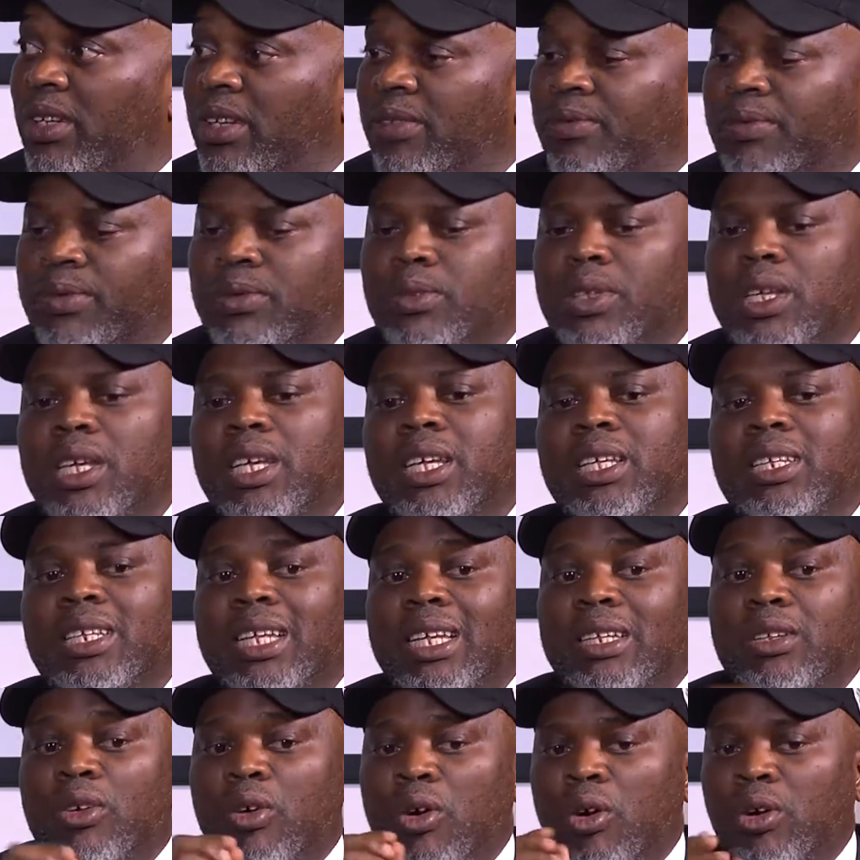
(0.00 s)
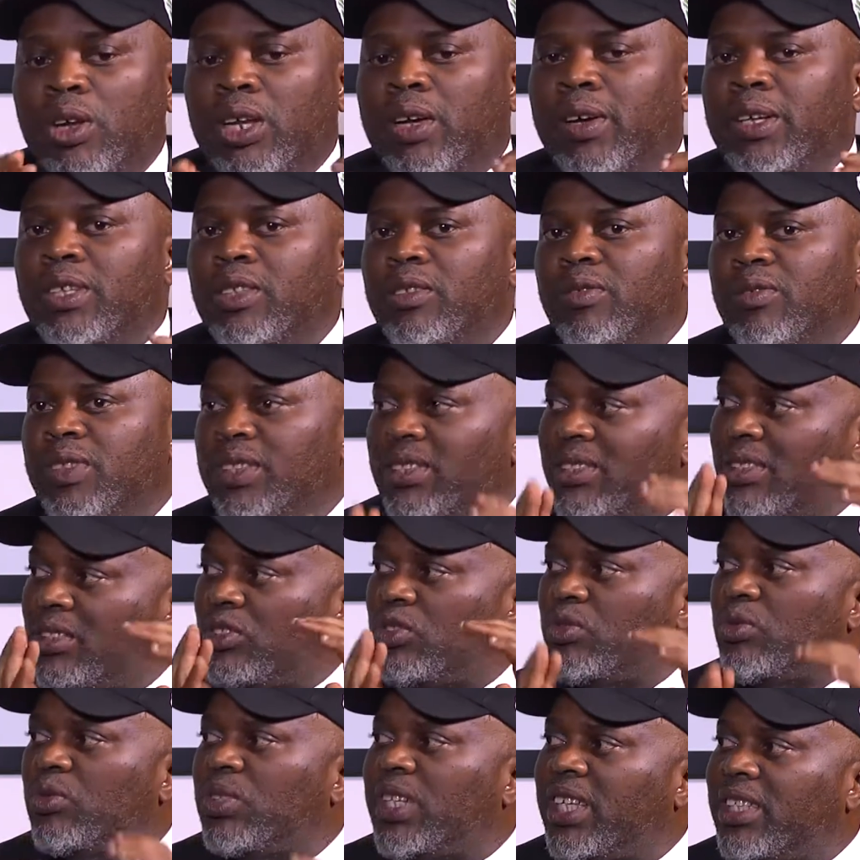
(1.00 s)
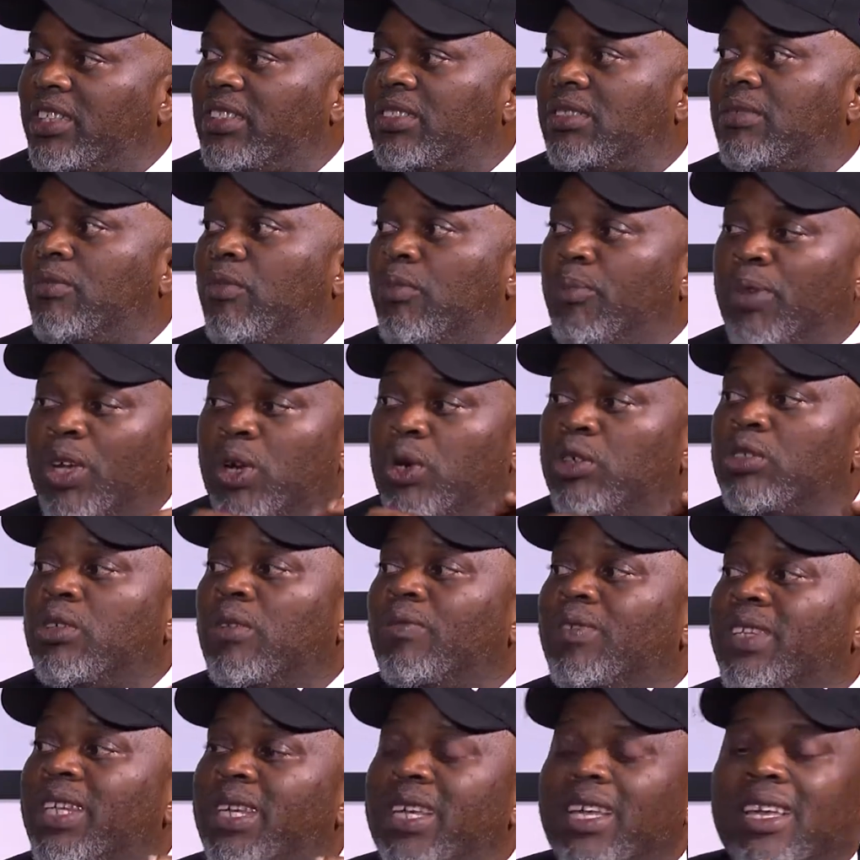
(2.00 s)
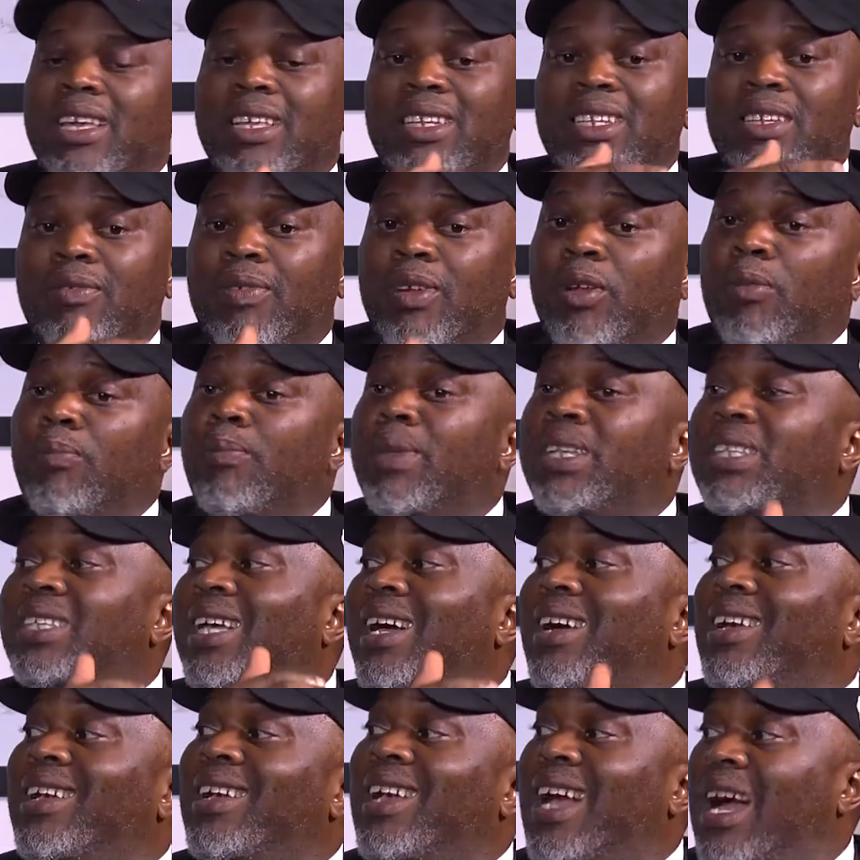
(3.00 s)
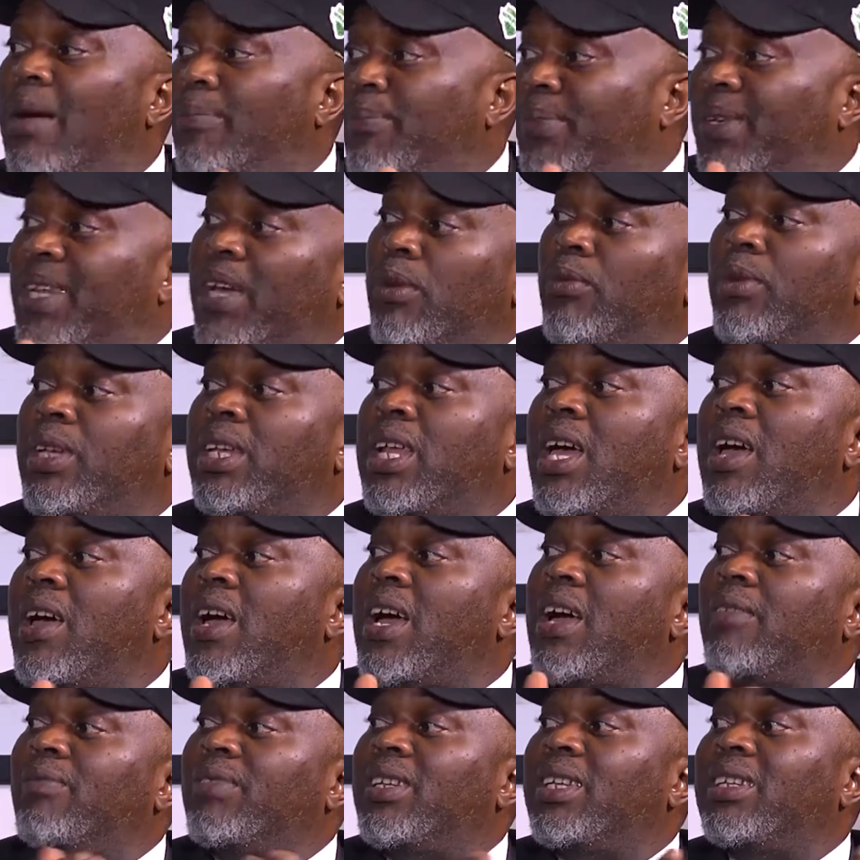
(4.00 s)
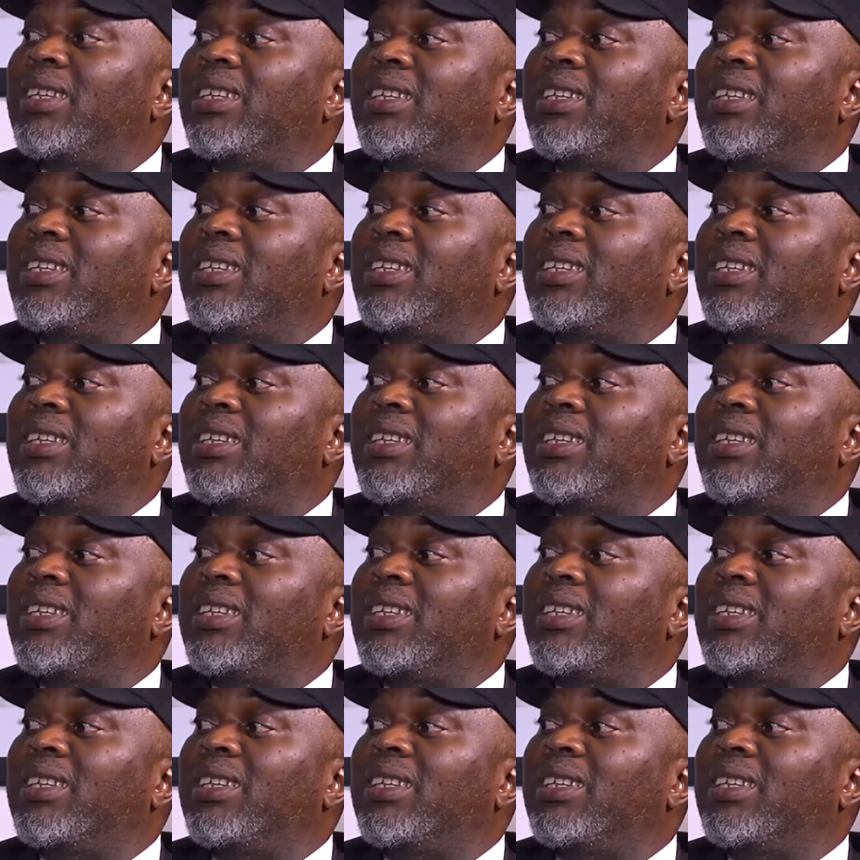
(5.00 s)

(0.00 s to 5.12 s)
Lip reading: level, that all our university students, because of the developmental gap that we now have, the